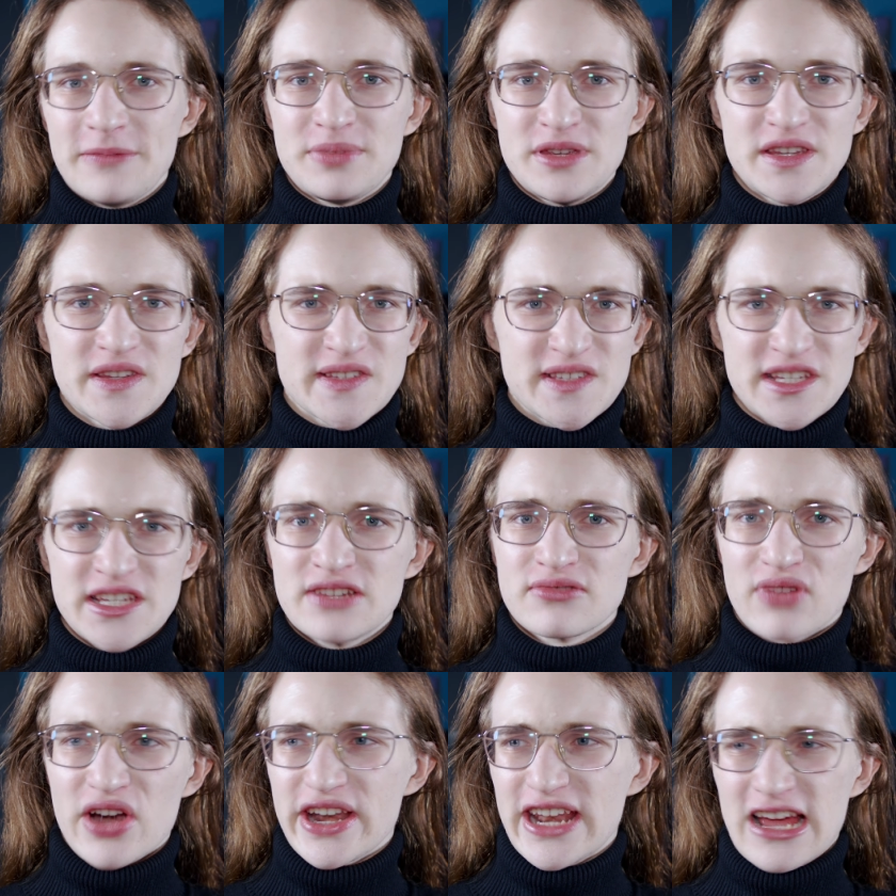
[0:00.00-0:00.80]

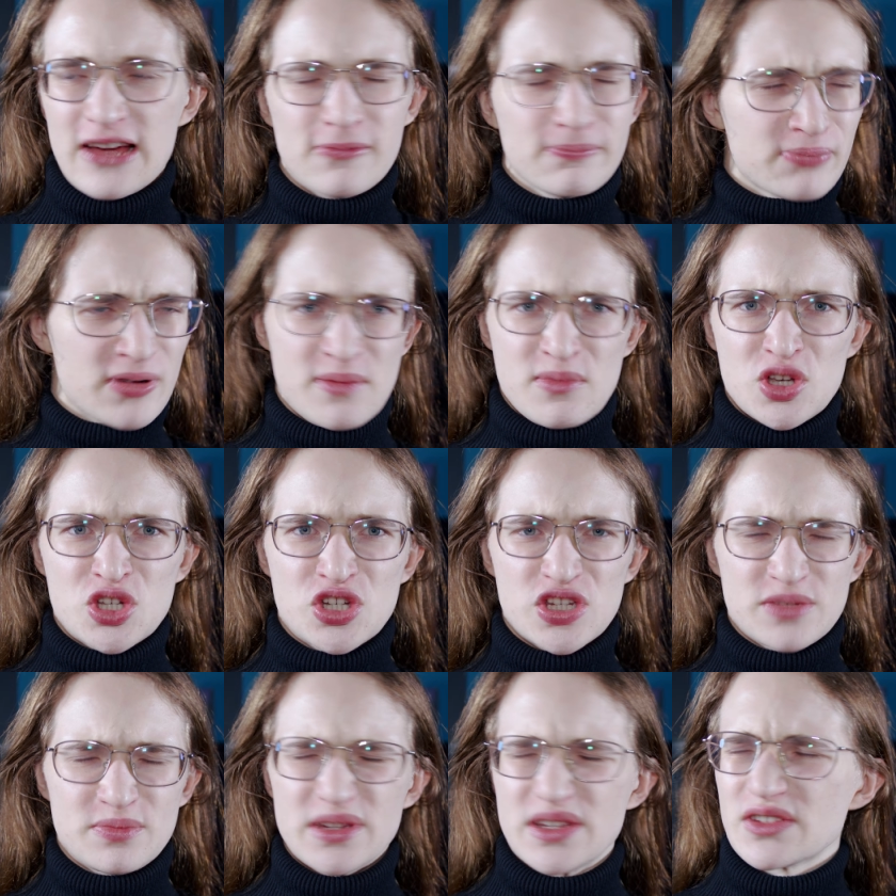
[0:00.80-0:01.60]
PC right now pretty much
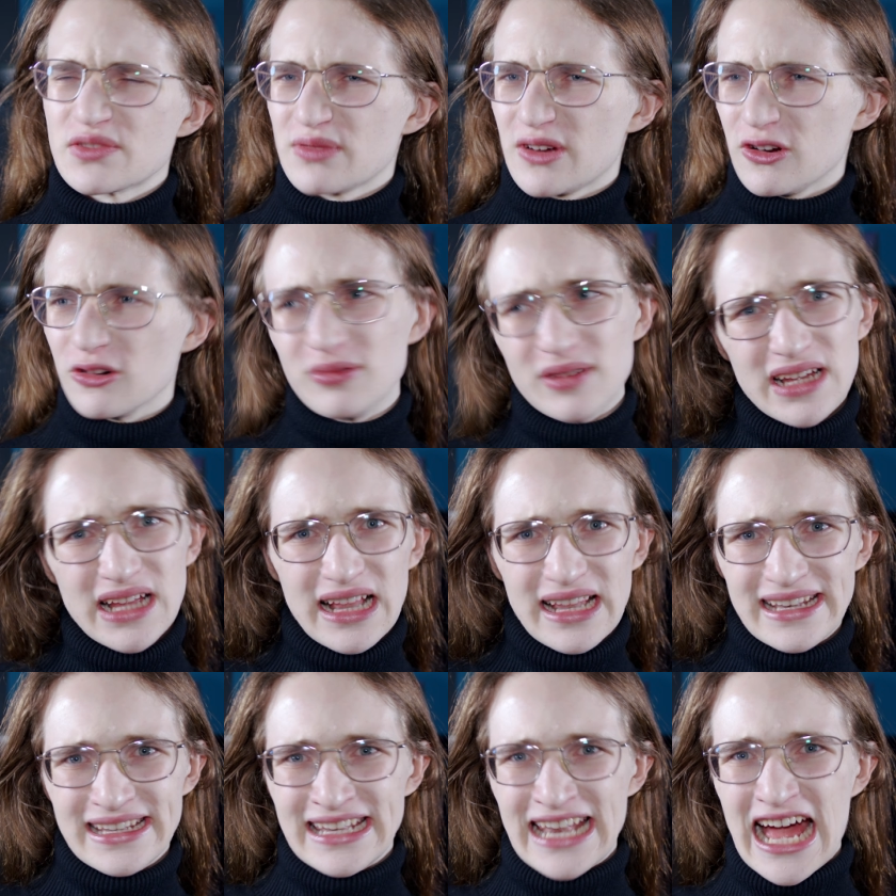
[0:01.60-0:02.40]
just means, well,
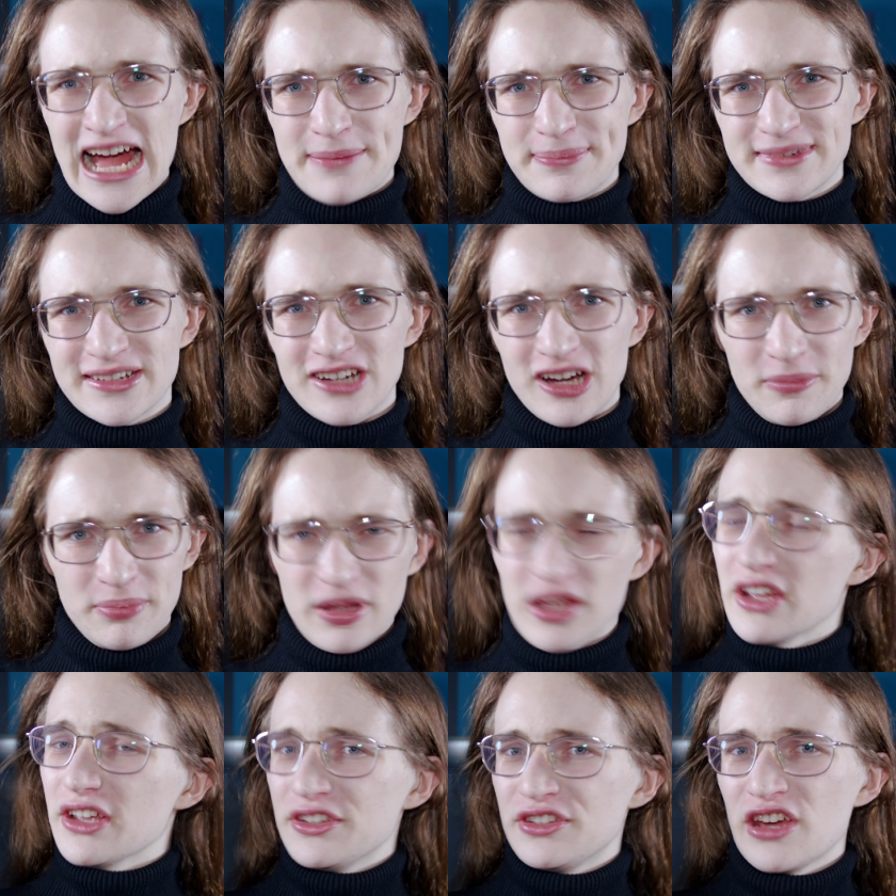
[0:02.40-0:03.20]
laptop,
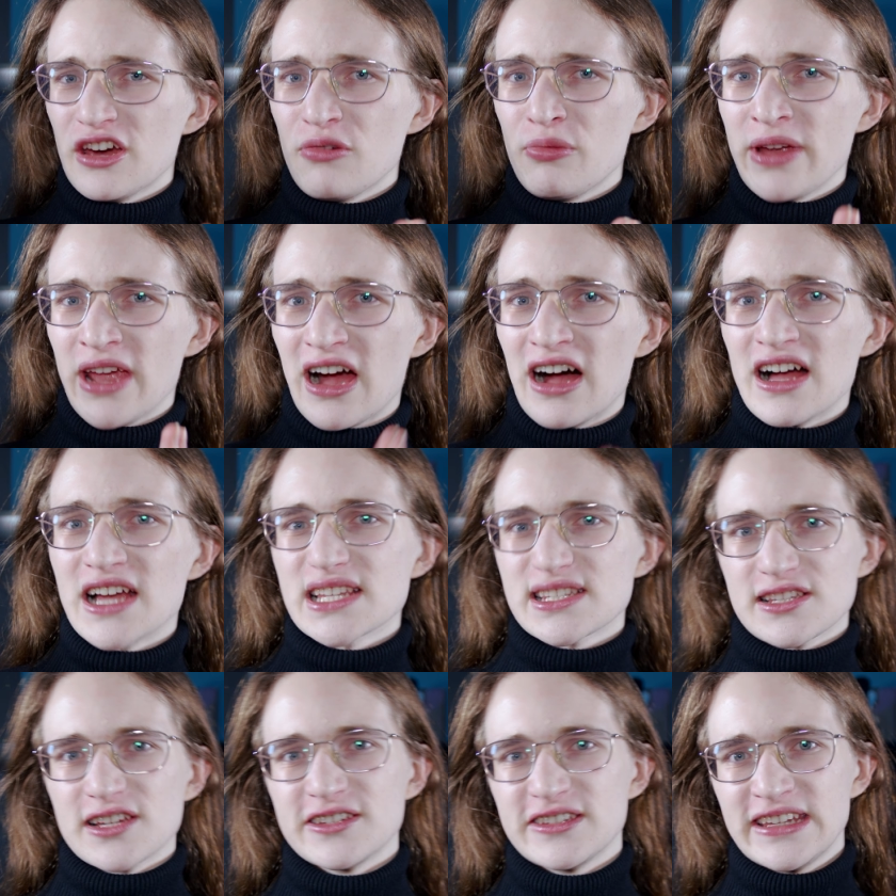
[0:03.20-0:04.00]
though we are
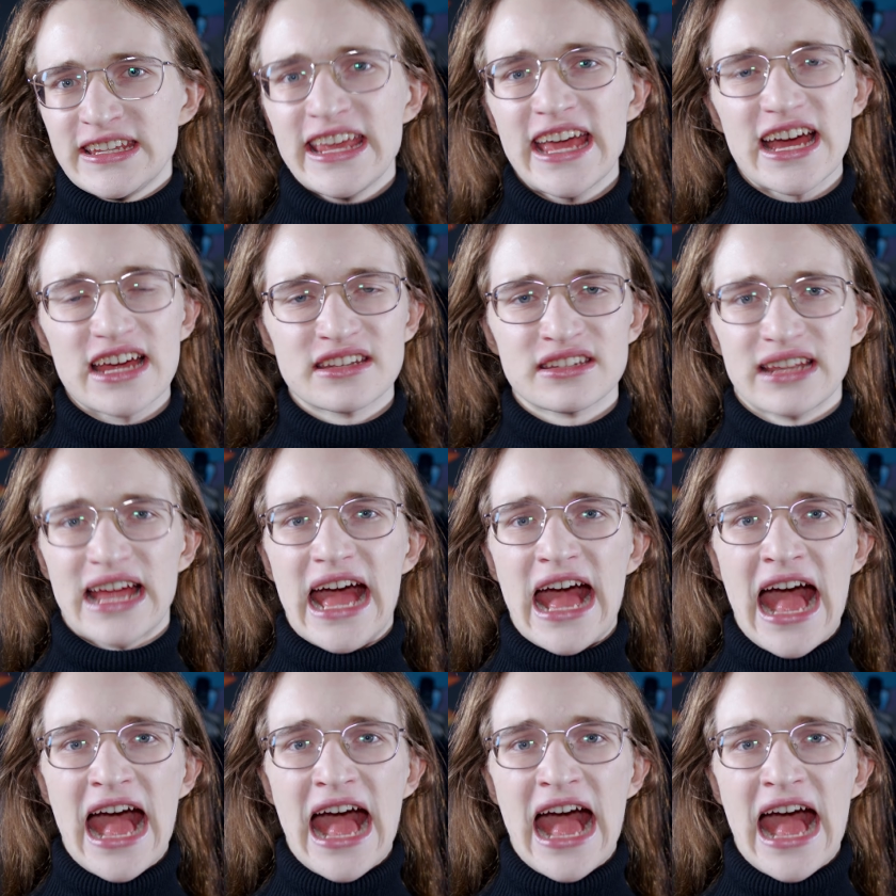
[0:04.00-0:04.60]
starting to get